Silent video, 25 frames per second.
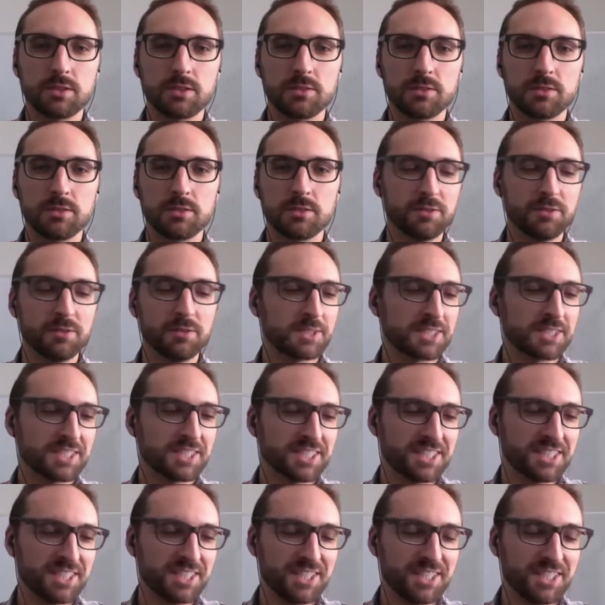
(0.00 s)
Perfect.
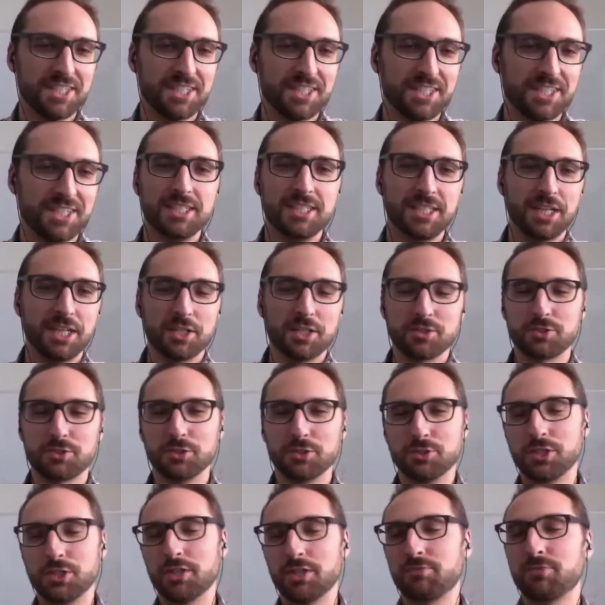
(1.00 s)
Yeah, so
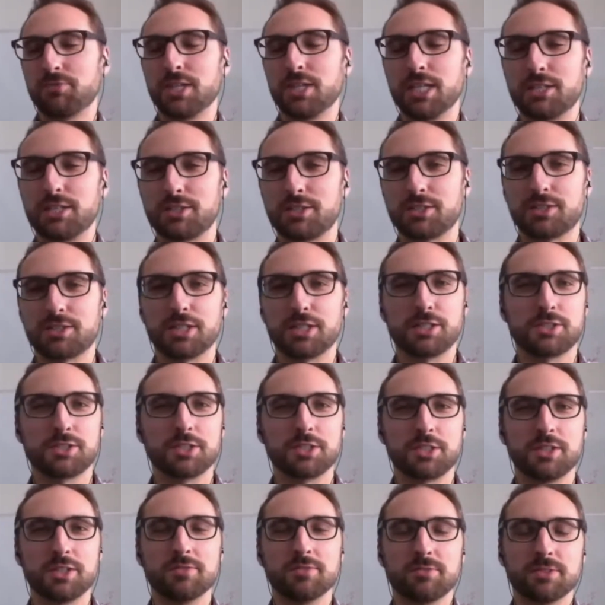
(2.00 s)
Jeff, thanks a
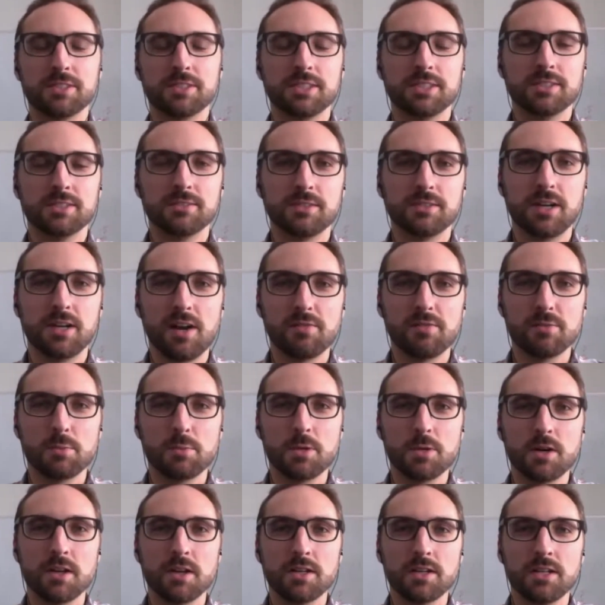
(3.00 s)
ton for having me
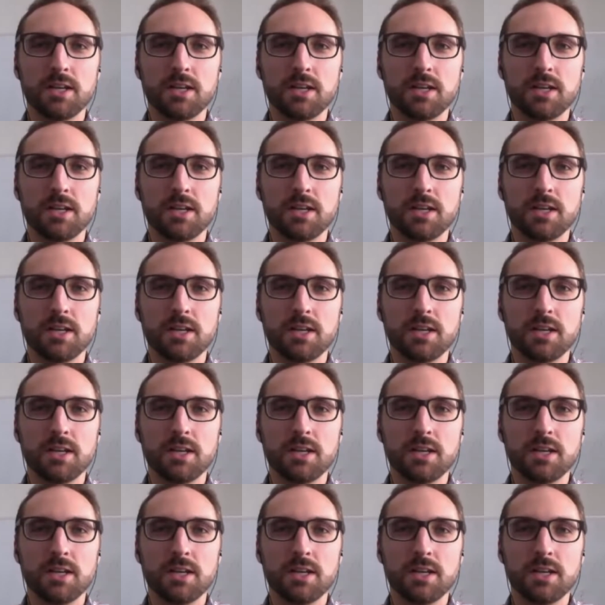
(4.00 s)
on.